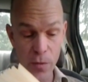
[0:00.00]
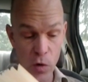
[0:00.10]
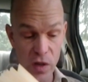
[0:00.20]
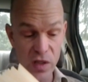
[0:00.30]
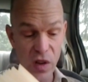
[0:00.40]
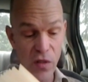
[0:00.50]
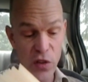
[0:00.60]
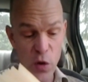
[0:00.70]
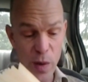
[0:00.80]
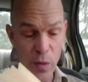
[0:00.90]
are
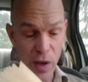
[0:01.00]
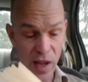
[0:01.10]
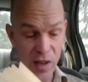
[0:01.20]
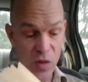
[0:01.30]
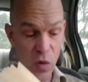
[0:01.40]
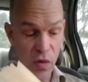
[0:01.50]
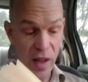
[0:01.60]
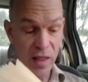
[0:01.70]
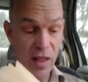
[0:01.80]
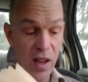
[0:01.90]
chimeras of human
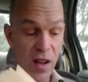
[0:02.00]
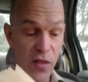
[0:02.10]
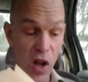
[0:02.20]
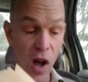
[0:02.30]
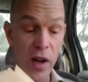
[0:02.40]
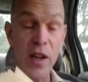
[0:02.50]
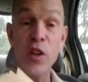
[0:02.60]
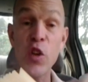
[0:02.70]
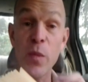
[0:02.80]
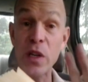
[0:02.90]
beings who think
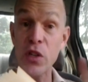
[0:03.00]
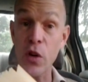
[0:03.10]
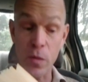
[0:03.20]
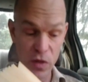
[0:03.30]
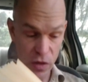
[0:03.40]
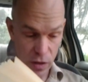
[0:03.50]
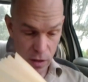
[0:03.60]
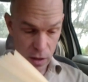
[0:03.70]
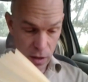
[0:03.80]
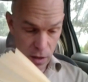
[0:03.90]
of God in human
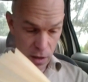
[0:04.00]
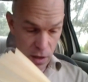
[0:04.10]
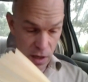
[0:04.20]
terms.